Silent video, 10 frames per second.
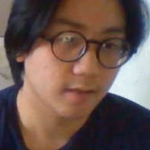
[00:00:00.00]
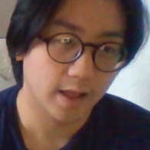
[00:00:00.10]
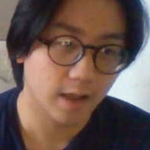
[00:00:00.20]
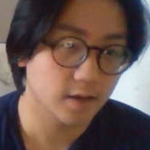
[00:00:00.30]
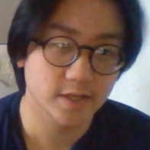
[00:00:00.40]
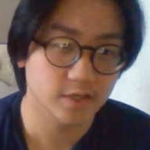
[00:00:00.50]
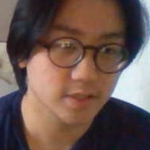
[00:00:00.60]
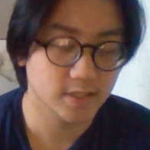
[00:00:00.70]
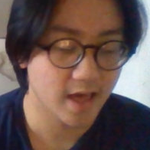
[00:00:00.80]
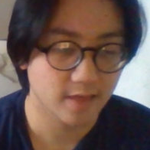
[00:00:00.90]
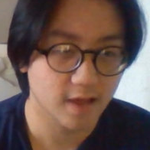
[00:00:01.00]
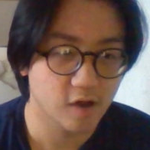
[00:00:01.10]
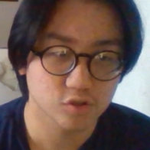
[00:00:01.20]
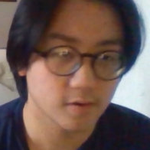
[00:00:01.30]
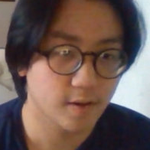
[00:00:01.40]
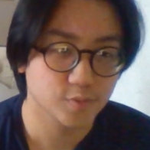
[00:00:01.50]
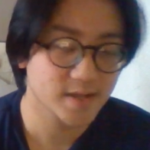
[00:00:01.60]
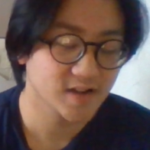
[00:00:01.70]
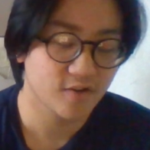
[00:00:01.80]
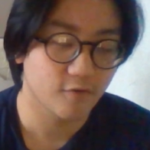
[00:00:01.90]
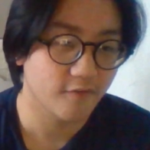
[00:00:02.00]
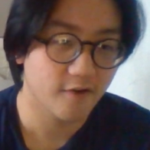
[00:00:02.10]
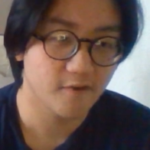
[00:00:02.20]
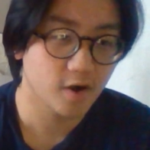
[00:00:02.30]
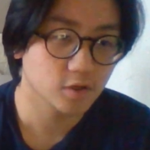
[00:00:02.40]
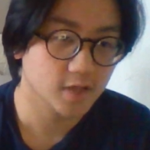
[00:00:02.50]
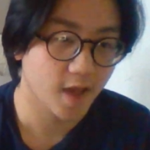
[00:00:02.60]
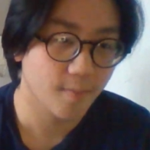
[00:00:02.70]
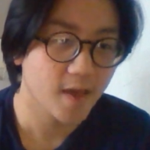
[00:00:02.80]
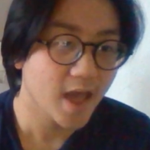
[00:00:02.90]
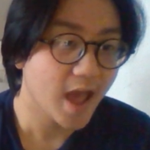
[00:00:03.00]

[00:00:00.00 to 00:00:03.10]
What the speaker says: Like, literally to death. I was max level for a very, very long time.